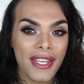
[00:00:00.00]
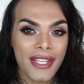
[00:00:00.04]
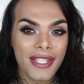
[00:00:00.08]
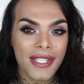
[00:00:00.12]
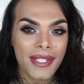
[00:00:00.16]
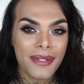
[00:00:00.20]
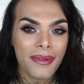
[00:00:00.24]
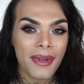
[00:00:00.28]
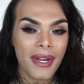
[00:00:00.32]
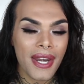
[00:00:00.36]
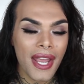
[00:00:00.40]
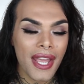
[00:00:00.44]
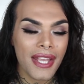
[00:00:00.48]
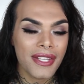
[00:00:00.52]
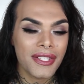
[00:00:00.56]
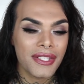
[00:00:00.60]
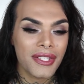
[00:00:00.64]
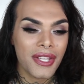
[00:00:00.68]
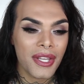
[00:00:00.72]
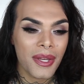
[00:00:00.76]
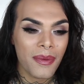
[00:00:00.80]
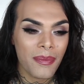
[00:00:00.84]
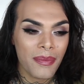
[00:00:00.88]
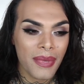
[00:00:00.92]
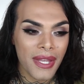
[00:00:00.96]
this one is
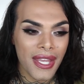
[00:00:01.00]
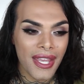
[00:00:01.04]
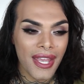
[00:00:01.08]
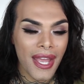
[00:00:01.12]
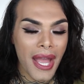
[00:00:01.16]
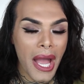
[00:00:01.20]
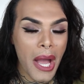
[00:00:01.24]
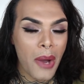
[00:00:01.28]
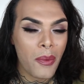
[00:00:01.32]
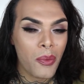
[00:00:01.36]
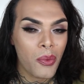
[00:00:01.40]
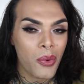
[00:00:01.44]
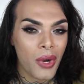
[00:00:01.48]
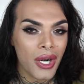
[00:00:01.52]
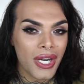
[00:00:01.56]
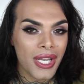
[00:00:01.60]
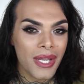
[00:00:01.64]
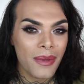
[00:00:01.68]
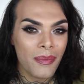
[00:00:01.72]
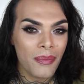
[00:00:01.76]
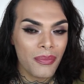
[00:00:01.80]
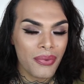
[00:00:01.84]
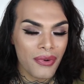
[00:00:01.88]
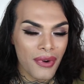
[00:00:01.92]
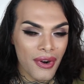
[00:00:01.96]
gonna be a work
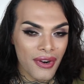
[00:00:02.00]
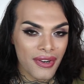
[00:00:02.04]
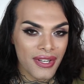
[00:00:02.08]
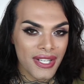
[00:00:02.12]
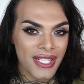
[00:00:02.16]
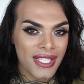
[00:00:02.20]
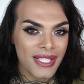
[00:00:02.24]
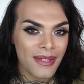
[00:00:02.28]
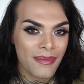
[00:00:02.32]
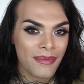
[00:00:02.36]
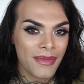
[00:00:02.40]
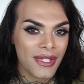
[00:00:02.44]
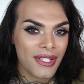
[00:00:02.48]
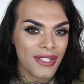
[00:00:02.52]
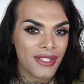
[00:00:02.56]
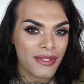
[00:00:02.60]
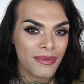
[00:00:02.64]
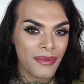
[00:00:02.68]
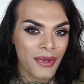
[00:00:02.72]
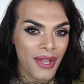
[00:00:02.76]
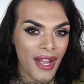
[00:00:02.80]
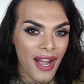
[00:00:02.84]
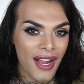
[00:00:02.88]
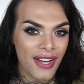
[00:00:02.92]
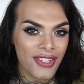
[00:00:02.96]
in progress, because
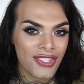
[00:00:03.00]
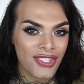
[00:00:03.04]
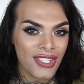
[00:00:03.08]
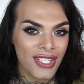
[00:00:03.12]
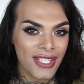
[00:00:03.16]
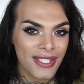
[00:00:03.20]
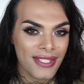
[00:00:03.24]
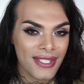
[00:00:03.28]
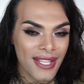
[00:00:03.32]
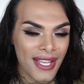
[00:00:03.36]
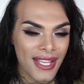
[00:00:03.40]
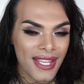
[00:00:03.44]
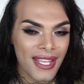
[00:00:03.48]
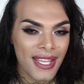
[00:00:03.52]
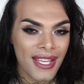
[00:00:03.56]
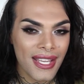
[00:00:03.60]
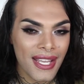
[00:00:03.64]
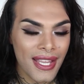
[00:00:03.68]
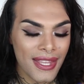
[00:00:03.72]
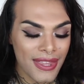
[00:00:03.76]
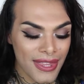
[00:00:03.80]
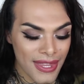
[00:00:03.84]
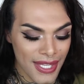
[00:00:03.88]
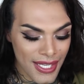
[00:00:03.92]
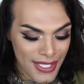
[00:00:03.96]
we're actually taking
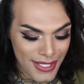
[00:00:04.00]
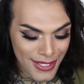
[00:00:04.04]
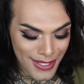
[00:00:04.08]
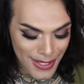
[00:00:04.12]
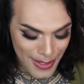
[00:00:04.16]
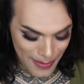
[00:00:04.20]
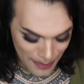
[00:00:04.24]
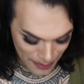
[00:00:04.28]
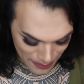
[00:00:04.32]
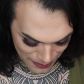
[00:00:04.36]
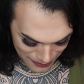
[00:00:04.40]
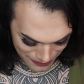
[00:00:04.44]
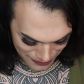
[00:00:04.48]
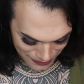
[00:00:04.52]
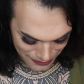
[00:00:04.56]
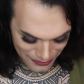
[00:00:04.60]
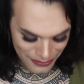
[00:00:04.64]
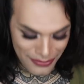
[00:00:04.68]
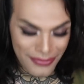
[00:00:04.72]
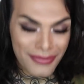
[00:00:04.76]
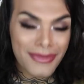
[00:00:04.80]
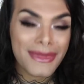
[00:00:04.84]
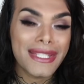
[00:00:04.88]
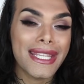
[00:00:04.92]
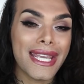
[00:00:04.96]
this
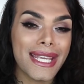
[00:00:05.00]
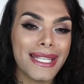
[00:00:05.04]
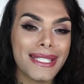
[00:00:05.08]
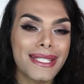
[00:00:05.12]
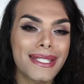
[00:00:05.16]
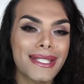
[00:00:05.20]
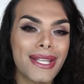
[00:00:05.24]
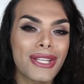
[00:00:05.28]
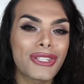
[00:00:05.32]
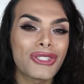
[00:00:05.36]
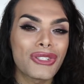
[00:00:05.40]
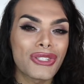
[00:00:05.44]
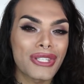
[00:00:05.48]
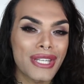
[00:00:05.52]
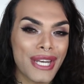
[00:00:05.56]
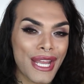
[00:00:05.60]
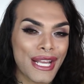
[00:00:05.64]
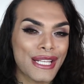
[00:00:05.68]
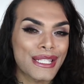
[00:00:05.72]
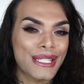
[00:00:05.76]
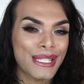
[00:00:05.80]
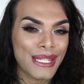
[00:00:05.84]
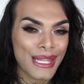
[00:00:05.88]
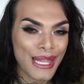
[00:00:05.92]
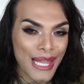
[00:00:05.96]
to the
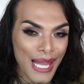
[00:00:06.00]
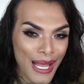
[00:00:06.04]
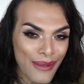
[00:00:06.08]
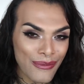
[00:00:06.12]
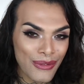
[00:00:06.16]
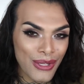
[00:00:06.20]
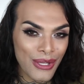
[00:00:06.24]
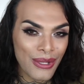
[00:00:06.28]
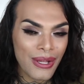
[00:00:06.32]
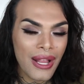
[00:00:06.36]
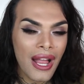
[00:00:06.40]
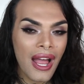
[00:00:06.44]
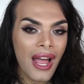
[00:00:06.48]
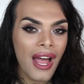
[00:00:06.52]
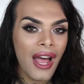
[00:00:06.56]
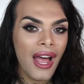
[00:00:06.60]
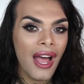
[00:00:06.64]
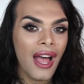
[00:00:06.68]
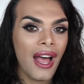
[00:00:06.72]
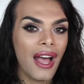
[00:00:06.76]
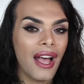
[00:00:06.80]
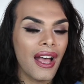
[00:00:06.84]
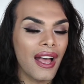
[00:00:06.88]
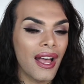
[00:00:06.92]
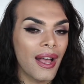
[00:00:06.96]
next level.
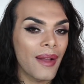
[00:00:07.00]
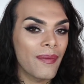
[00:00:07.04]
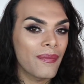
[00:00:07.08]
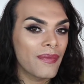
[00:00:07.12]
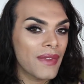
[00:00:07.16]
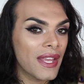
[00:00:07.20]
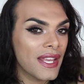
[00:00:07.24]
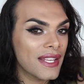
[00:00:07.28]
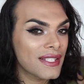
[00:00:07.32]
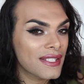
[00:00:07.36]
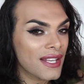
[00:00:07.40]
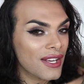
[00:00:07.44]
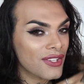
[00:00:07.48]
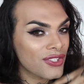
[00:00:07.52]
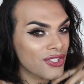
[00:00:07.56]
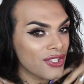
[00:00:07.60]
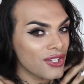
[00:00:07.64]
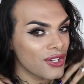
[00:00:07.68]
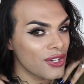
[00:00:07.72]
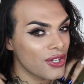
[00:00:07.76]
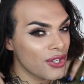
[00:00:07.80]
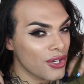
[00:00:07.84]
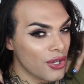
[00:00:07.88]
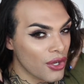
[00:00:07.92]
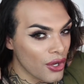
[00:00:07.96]
Is
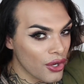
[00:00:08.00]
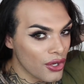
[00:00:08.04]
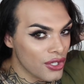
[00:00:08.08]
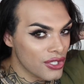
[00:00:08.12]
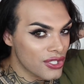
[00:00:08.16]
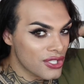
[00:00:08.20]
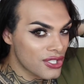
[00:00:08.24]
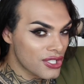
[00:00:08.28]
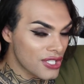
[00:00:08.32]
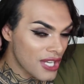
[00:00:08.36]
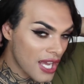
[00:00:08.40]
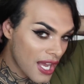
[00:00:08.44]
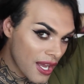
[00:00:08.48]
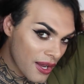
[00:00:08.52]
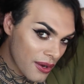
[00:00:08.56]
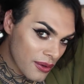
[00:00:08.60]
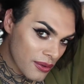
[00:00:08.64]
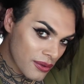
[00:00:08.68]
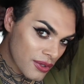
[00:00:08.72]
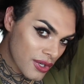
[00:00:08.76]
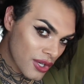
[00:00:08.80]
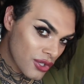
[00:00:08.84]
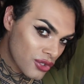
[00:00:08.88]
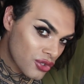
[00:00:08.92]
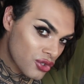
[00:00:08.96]
actually gonna go
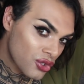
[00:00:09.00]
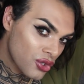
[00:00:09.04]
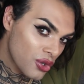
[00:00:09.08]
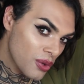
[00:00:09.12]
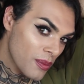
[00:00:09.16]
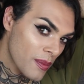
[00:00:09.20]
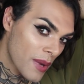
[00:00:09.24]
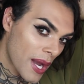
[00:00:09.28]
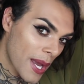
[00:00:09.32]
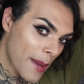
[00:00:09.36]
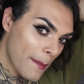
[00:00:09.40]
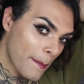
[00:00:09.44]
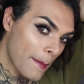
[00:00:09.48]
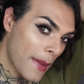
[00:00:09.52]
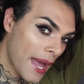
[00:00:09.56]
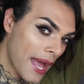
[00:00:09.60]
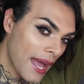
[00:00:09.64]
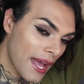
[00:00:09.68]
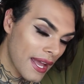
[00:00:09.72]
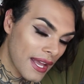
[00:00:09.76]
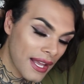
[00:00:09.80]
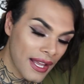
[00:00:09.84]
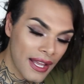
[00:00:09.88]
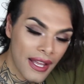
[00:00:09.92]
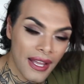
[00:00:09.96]
down to my
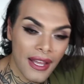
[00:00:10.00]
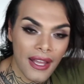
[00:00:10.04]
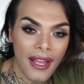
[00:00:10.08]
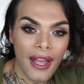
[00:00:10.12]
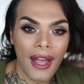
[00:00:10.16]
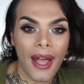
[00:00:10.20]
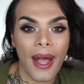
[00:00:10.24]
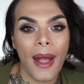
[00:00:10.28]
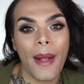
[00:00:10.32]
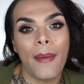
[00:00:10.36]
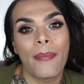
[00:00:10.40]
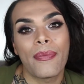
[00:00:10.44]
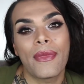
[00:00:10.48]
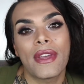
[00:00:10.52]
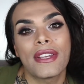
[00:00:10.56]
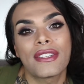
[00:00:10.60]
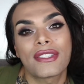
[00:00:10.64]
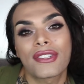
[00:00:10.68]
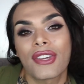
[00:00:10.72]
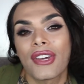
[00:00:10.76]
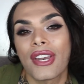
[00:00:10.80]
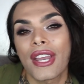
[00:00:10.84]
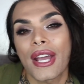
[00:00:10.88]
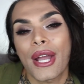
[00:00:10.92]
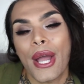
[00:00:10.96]
back, it's
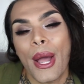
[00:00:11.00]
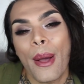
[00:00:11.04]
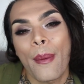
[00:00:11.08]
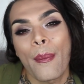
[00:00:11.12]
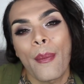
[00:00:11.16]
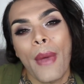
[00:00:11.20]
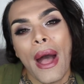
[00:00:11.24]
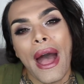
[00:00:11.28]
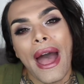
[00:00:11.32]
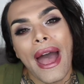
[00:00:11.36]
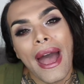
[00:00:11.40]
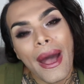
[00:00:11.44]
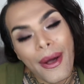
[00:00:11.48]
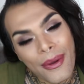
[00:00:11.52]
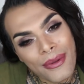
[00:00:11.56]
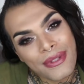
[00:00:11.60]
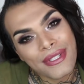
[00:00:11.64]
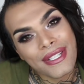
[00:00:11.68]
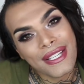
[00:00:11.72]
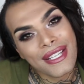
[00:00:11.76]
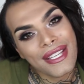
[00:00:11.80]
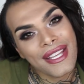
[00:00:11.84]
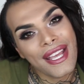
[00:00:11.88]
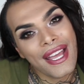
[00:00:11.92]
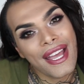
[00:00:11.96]
gonna come
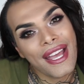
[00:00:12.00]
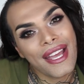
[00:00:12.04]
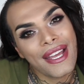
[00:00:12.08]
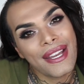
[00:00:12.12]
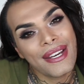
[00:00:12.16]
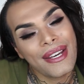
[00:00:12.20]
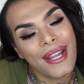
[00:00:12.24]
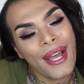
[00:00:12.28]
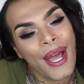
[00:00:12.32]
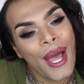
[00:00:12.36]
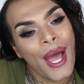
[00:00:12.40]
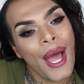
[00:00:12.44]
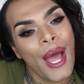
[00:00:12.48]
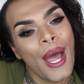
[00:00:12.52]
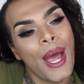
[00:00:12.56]
out again